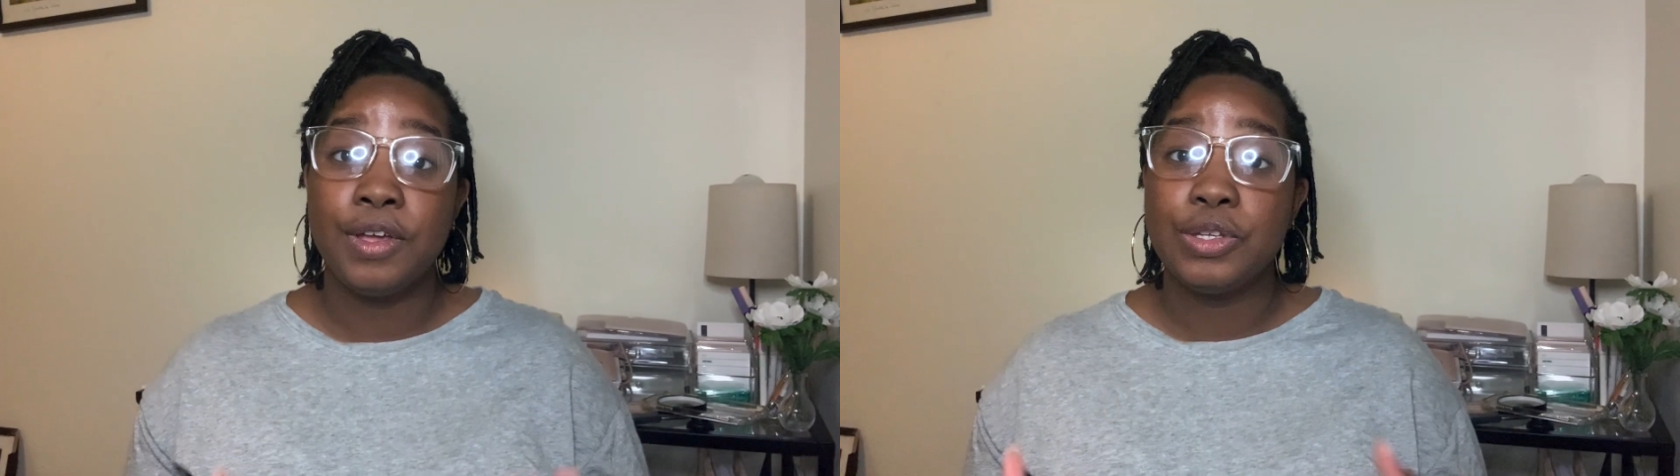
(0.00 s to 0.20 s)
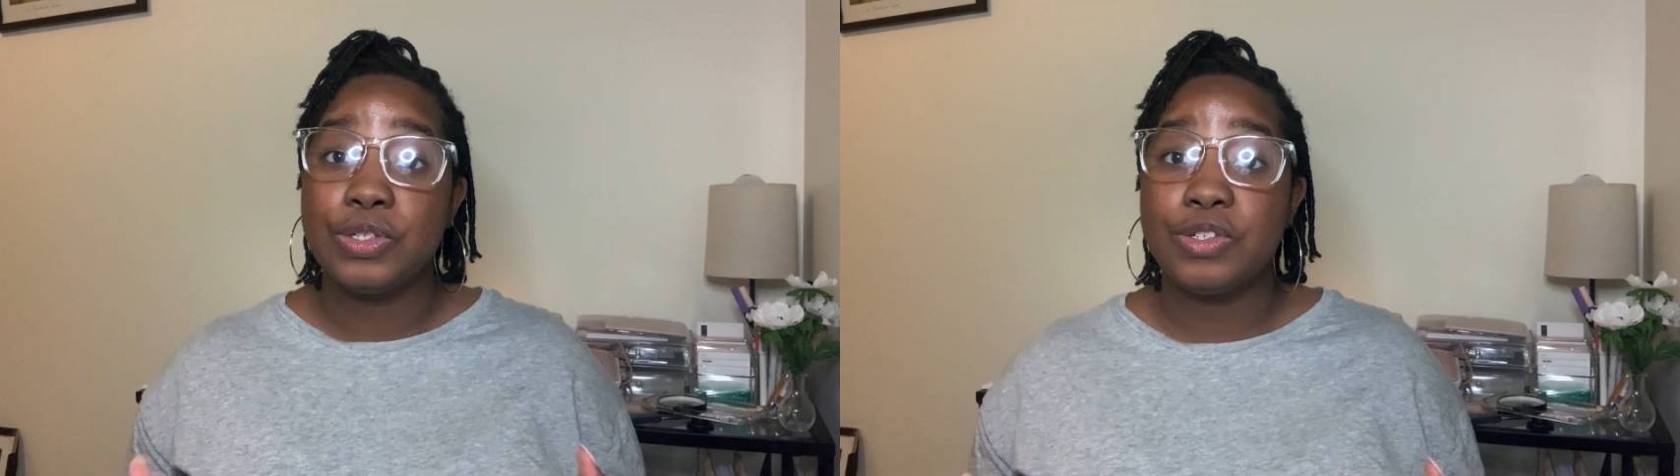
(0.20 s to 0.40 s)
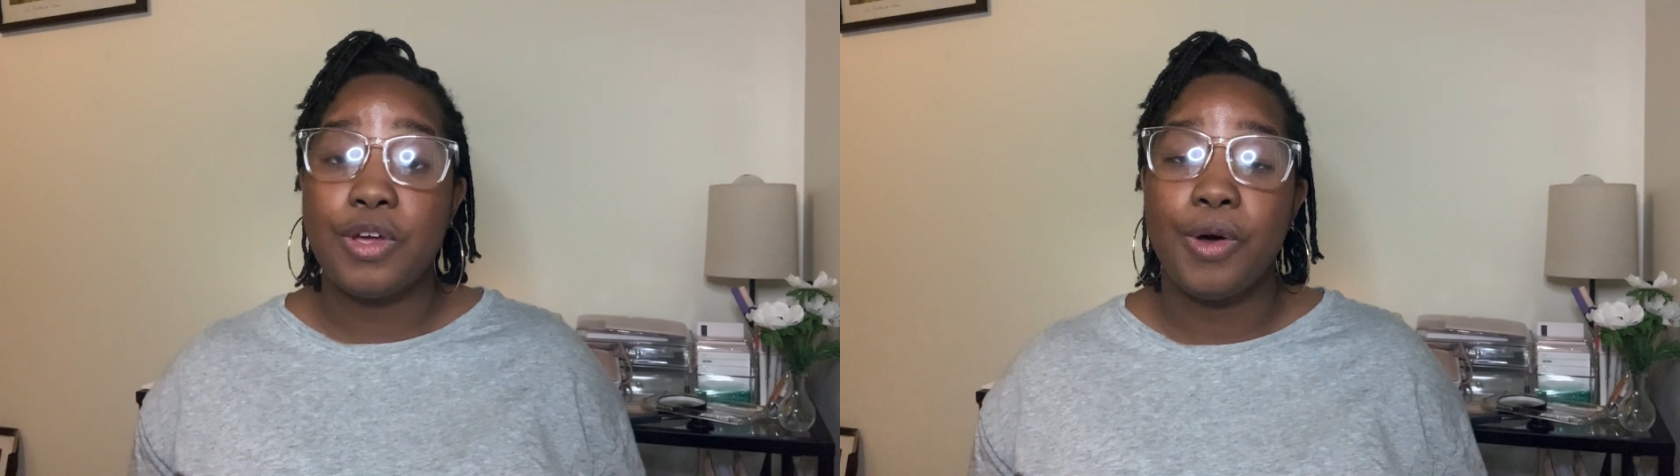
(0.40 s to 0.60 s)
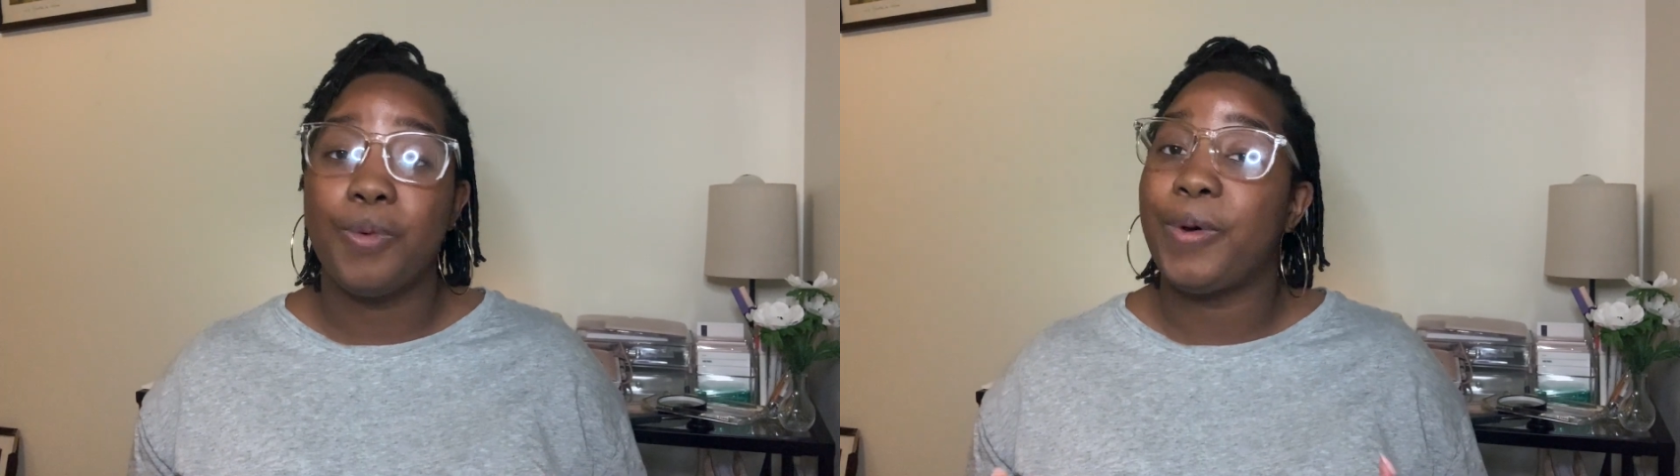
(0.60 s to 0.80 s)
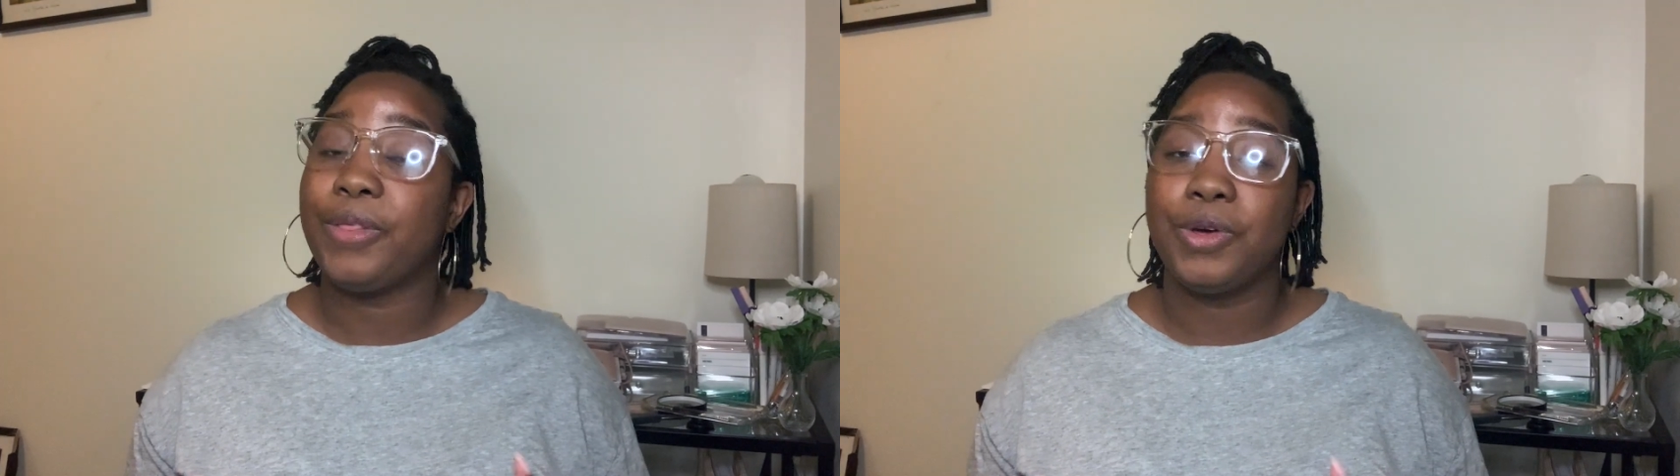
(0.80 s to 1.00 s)
So
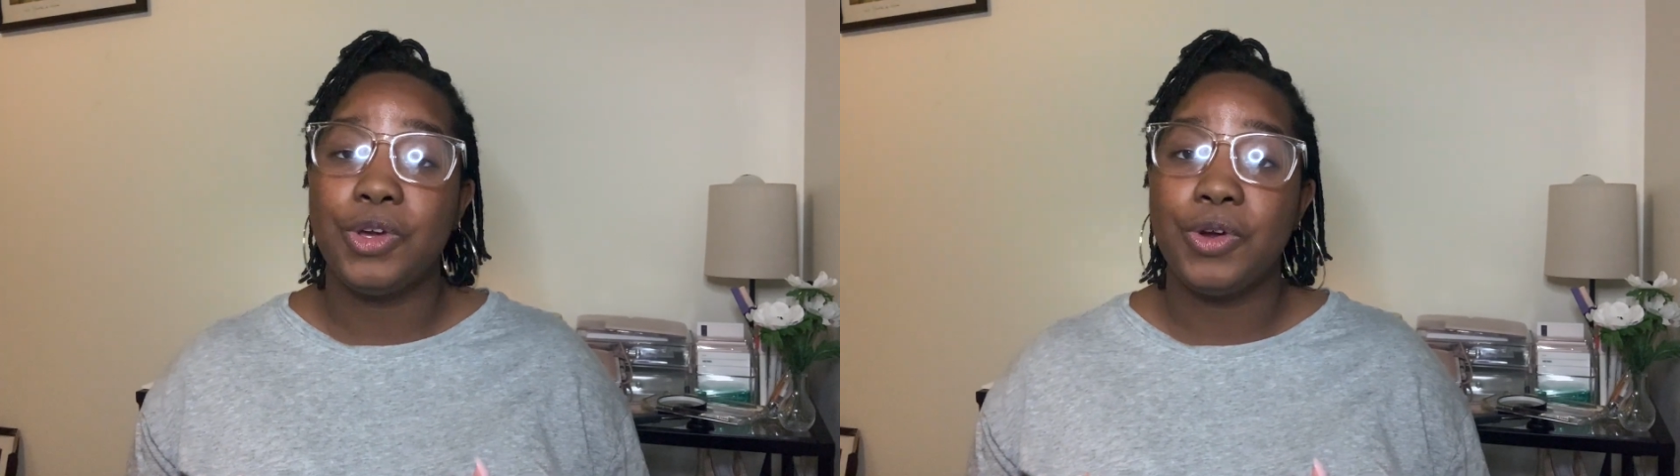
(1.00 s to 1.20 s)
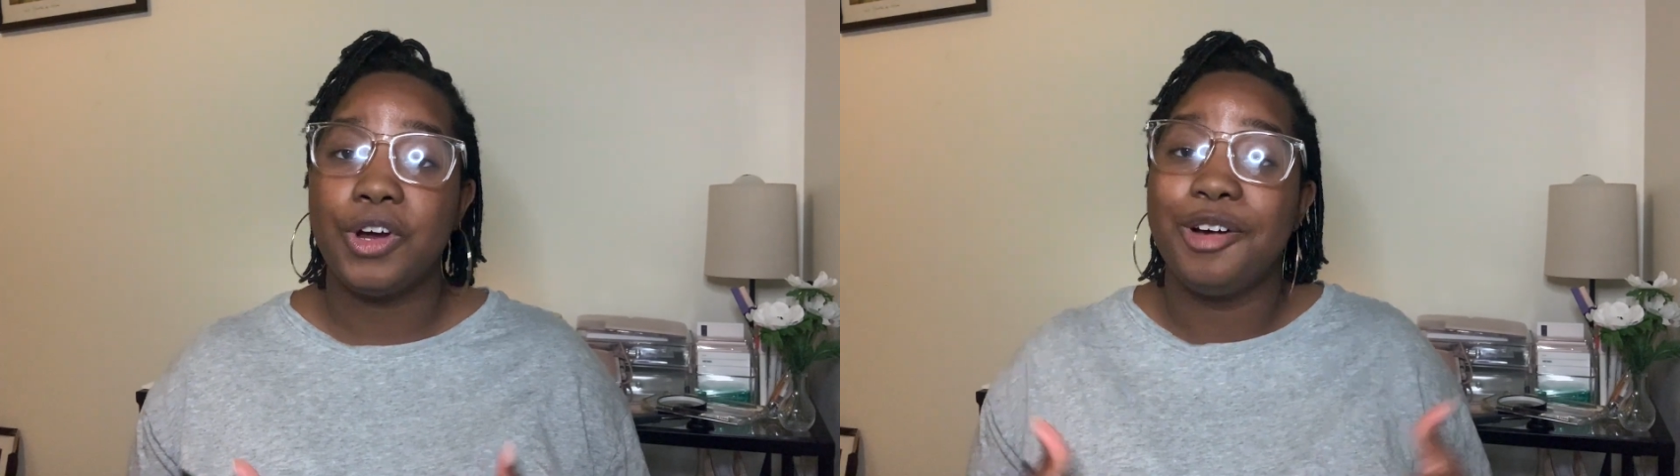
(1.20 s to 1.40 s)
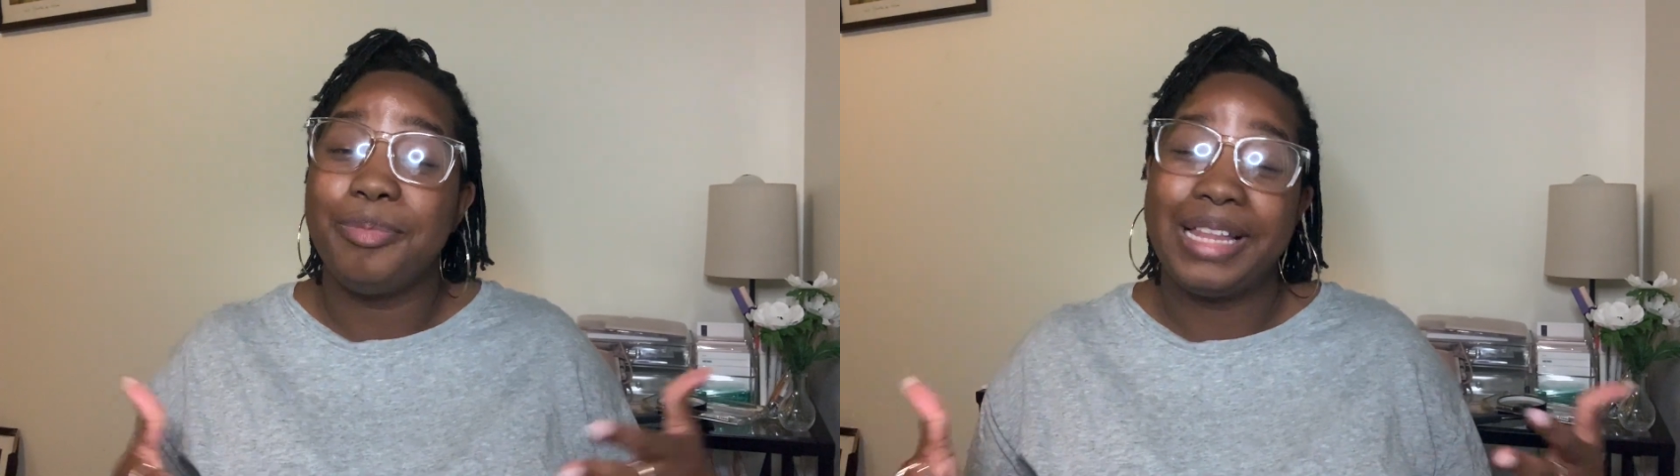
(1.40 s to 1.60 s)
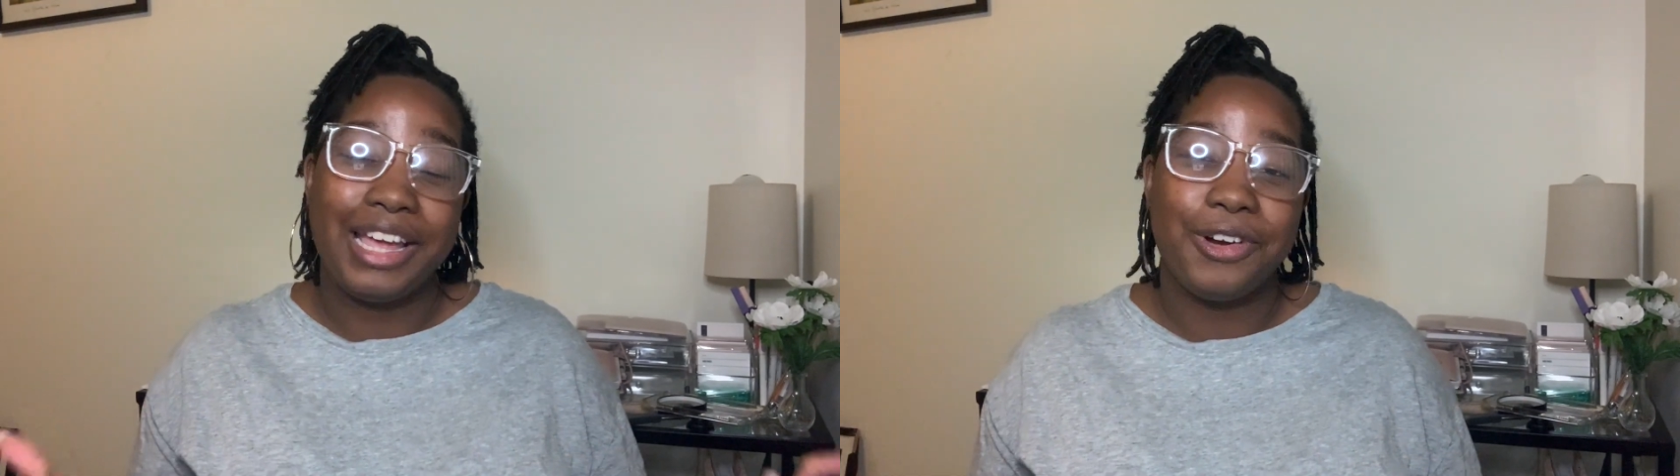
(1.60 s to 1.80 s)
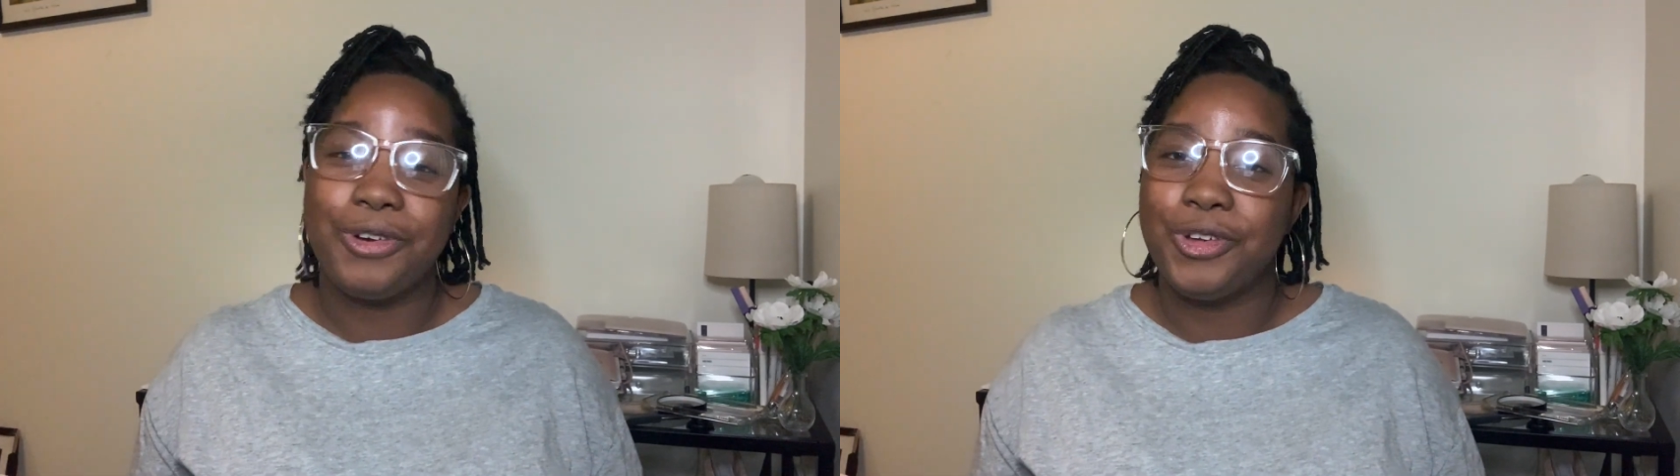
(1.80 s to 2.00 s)
whether you're a planner